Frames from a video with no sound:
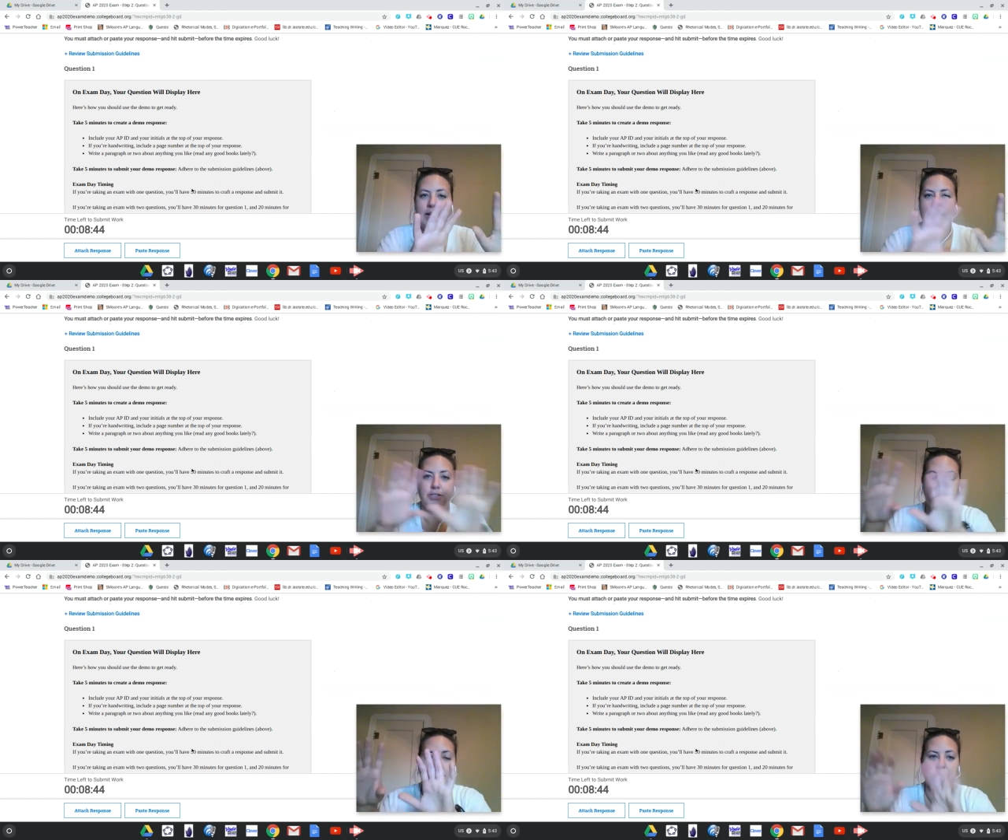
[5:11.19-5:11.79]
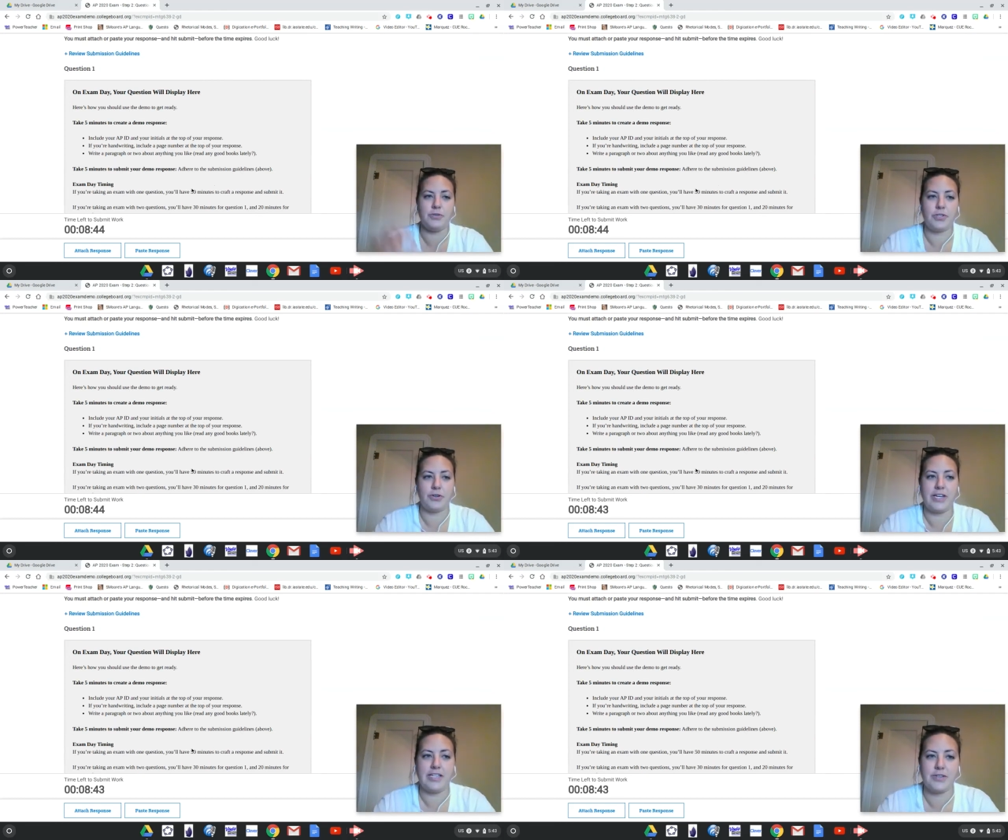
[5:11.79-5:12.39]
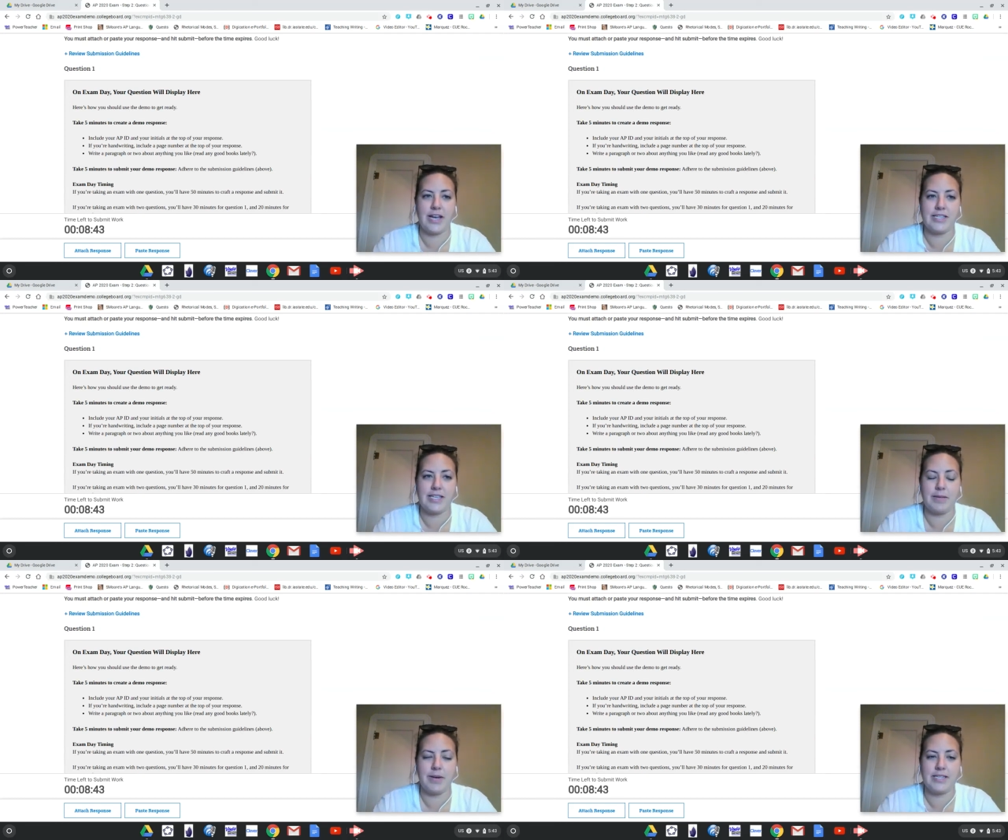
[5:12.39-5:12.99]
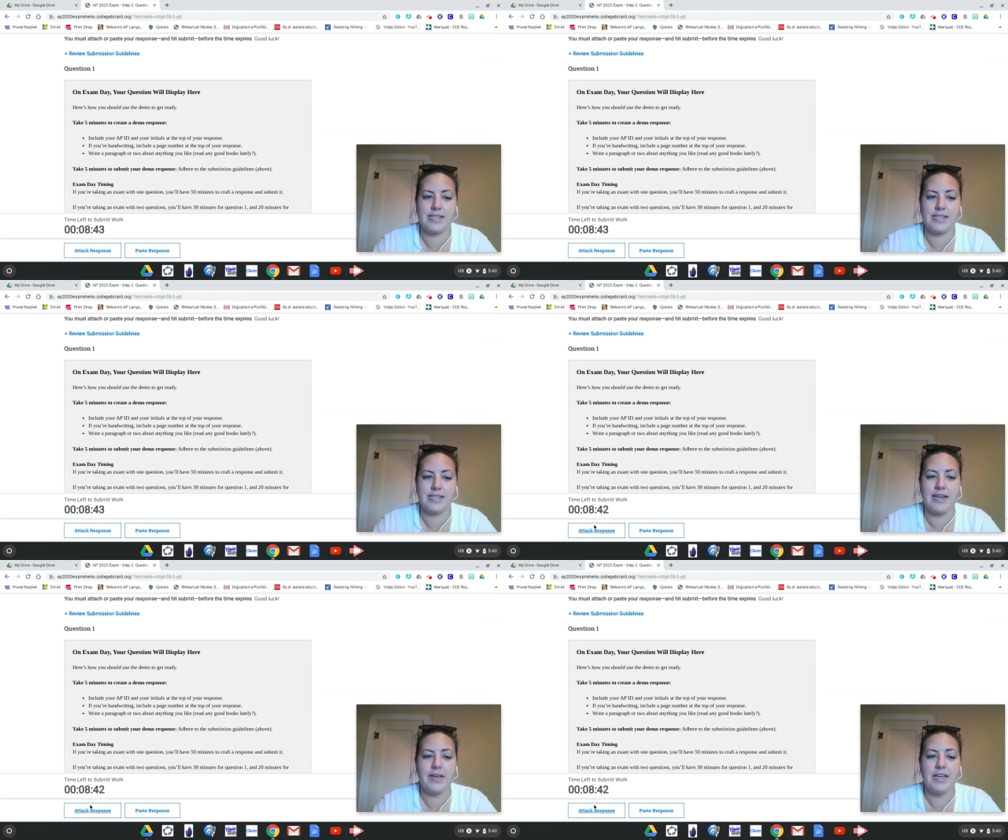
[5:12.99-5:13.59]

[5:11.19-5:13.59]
ahead and do your 2 screens, right, side by side.